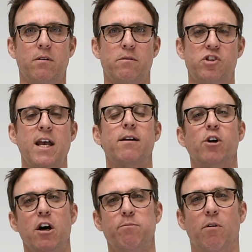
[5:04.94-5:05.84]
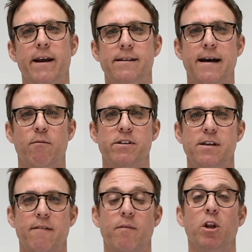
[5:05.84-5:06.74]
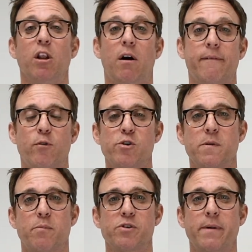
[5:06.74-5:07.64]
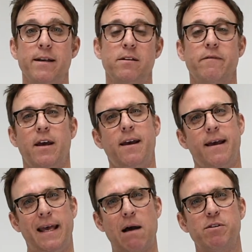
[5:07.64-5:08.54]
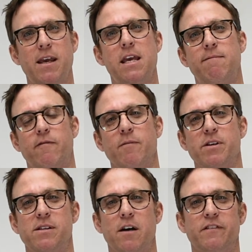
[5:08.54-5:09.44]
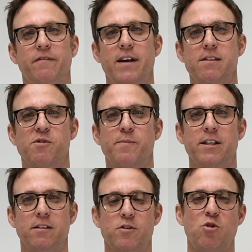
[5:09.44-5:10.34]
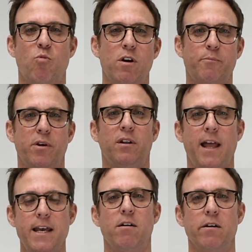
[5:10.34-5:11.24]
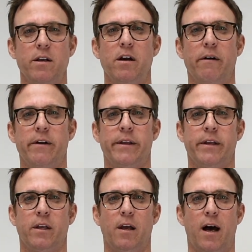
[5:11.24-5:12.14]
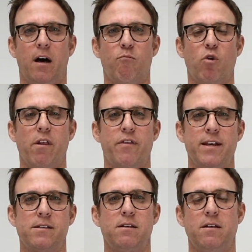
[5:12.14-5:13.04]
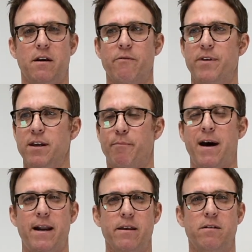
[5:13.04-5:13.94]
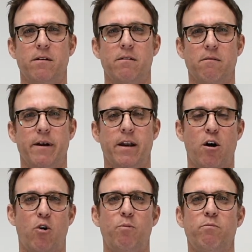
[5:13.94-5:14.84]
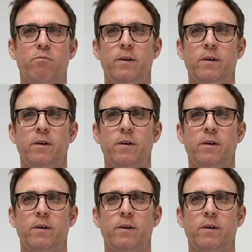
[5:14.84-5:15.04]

standard upgrades, I would say, from a law enforcement perspective, and I would say even from a self-defense perspective, is you want to put a light on here. One of the things that, you know, think about it. You're at home,